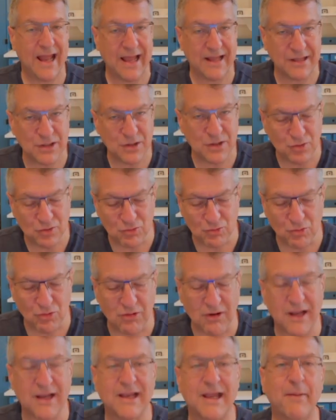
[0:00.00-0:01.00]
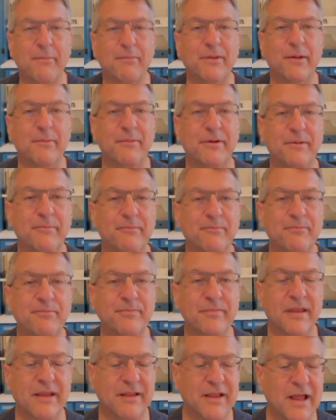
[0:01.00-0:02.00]
this drawer I kept them in.
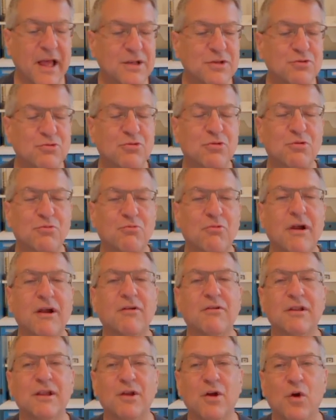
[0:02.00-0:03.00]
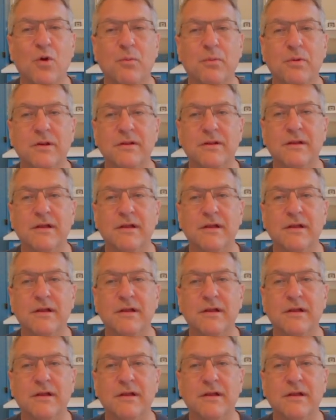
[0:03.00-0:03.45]
That drawer rarely opened.